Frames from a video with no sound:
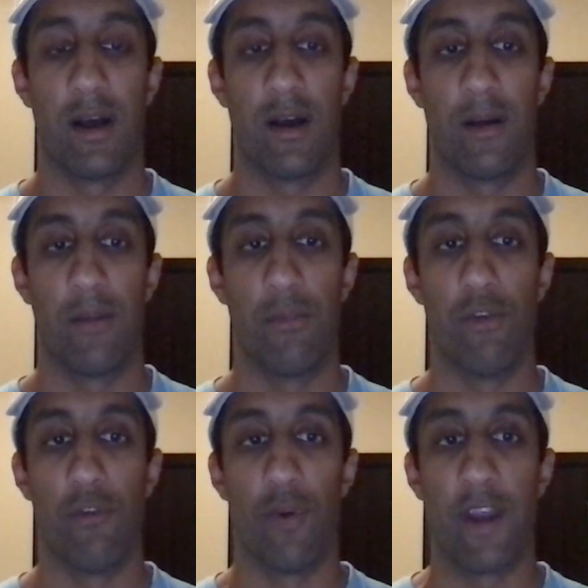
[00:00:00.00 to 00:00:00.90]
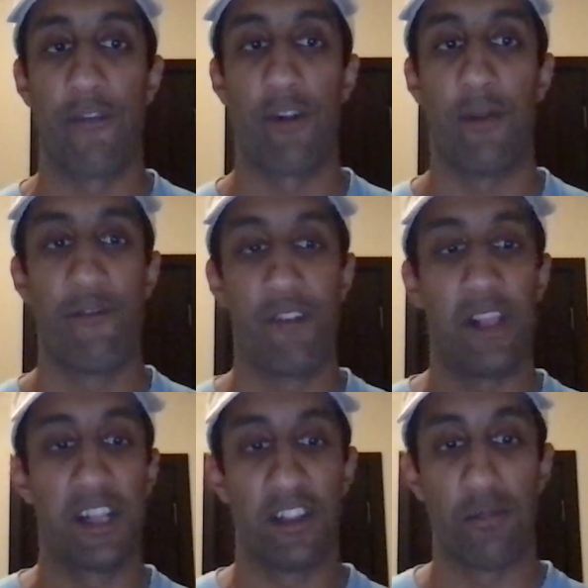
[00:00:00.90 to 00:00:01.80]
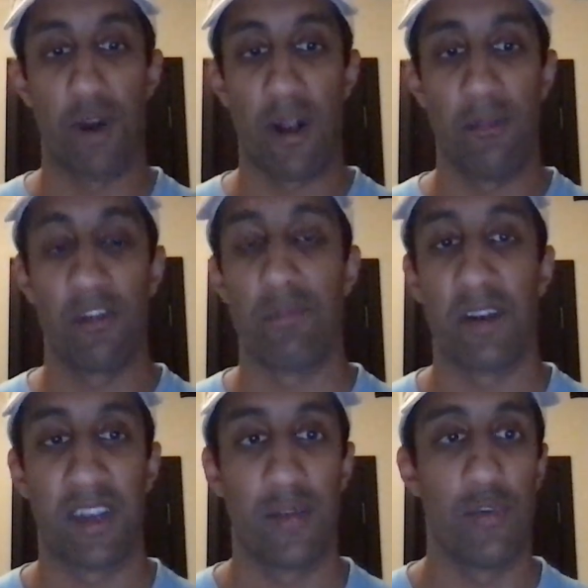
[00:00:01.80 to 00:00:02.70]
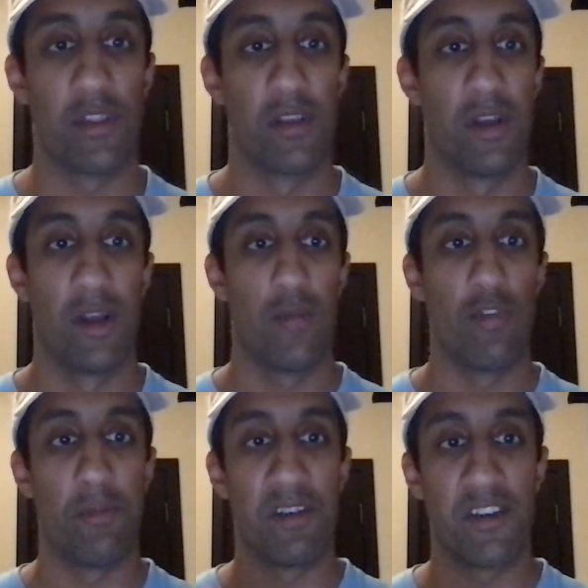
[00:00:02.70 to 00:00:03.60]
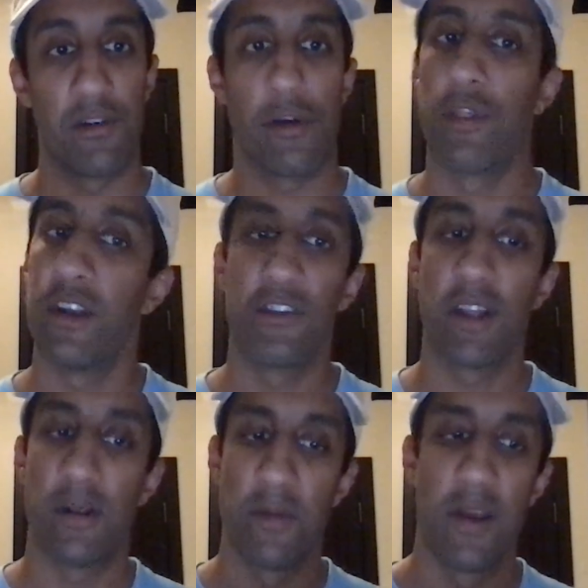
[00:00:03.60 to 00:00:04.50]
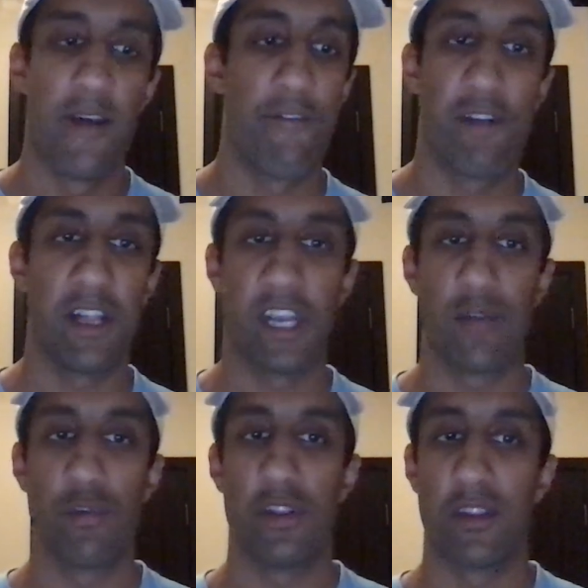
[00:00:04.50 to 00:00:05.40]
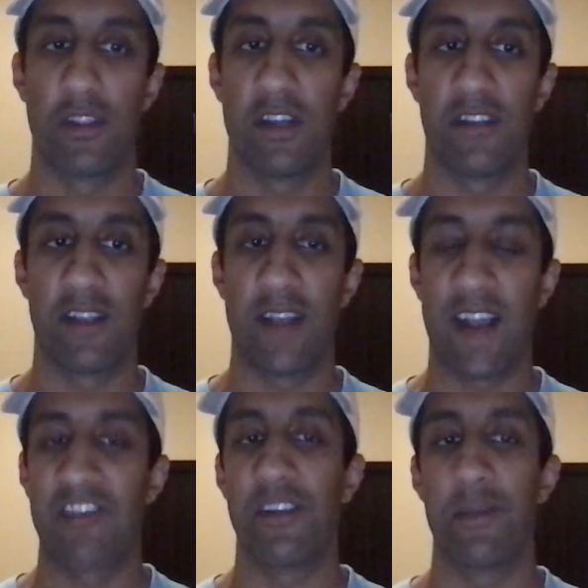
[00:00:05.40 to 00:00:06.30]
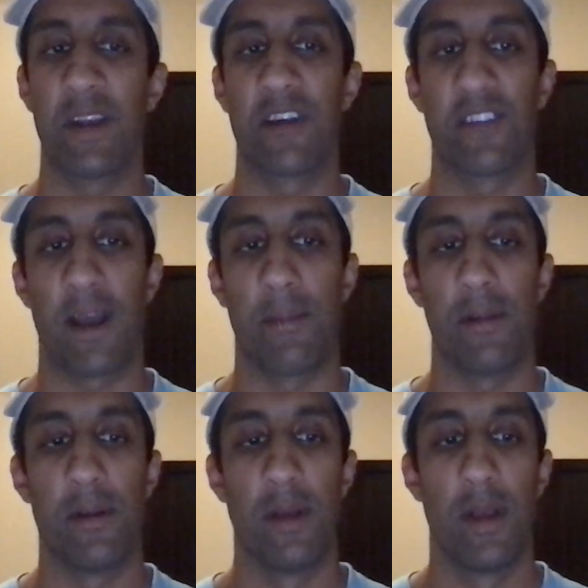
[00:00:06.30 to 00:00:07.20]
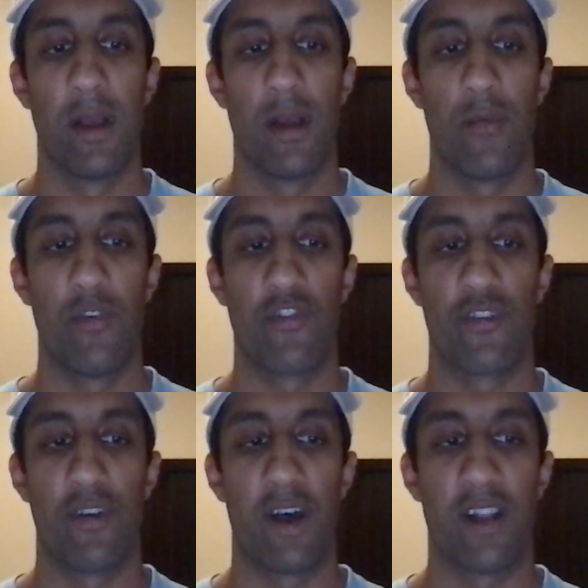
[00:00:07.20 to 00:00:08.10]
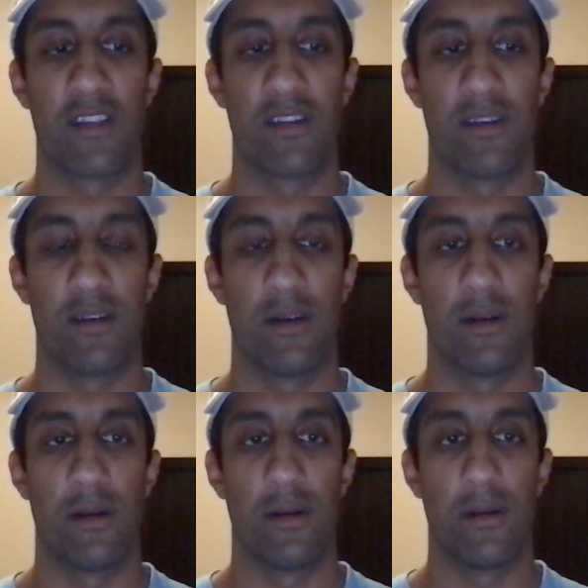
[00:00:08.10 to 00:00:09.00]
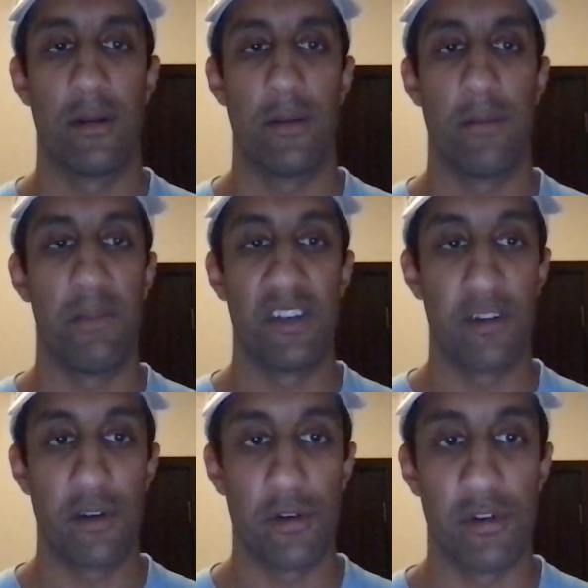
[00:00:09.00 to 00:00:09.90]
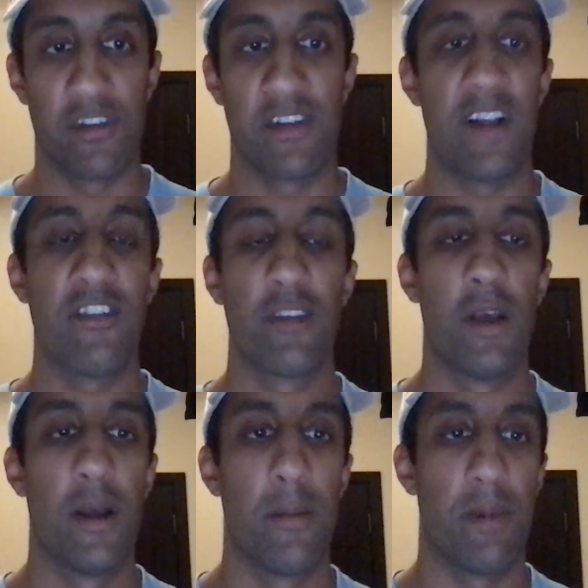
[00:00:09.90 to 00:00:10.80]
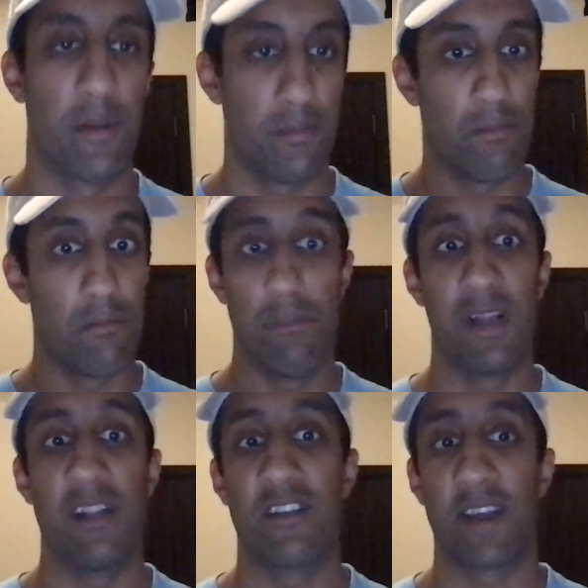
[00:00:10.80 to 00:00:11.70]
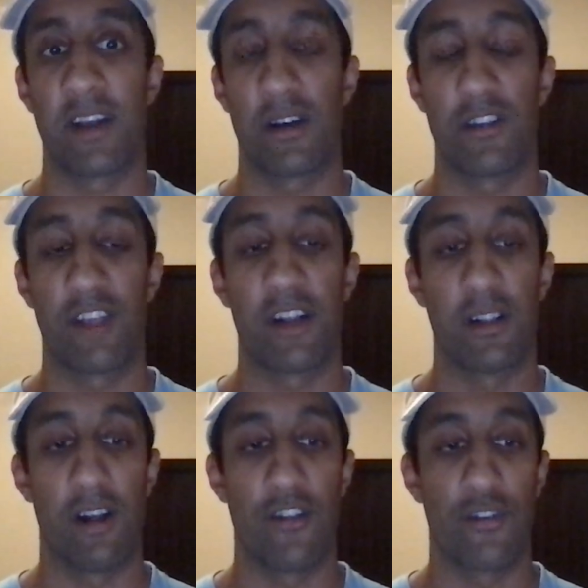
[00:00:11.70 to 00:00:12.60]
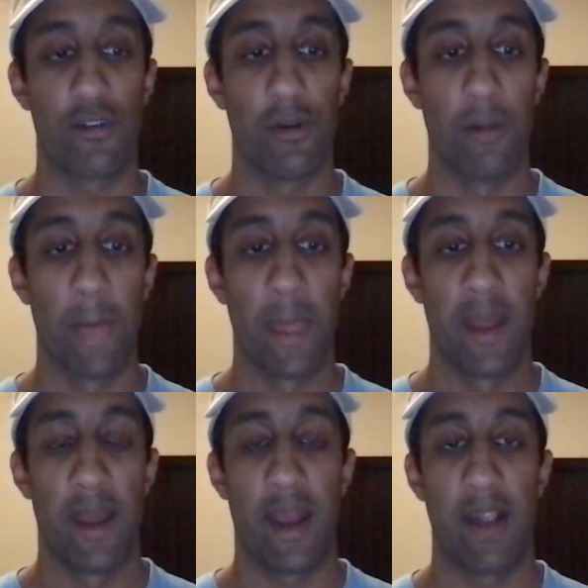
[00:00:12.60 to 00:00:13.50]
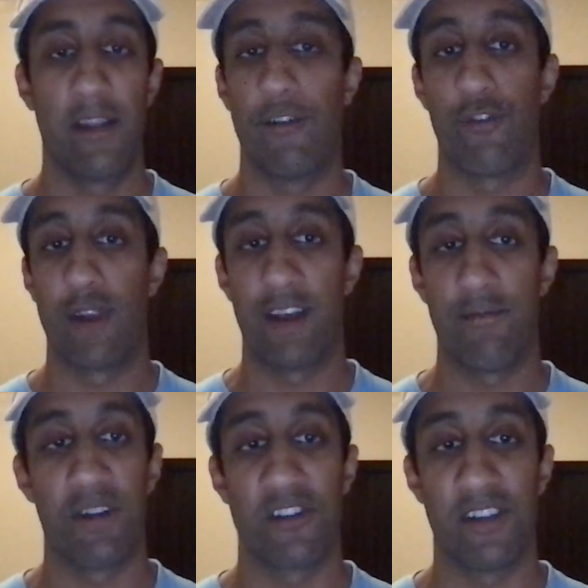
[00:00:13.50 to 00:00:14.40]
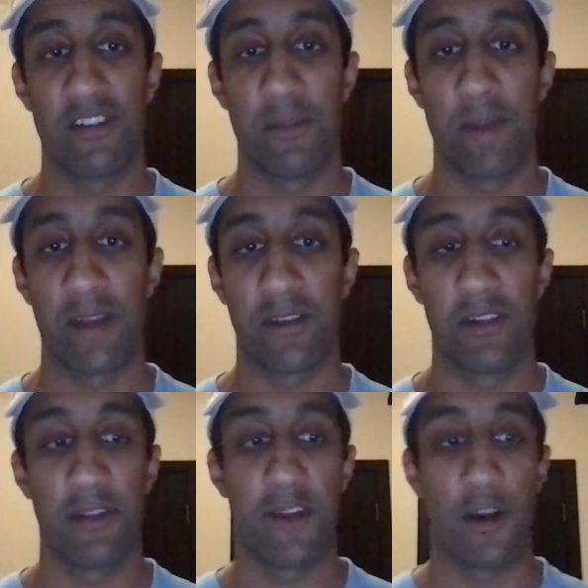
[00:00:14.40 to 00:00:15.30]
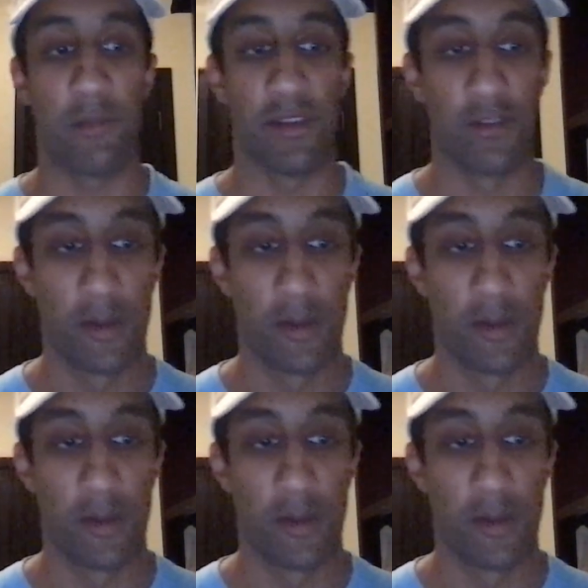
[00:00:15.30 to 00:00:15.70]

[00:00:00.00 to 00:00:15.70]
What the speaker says: move away from filling this bottomless bucket with material things and filling it with things that actually make us happy, which are not material in sense, but mainly psychological, and therefore have much less impact on the environment.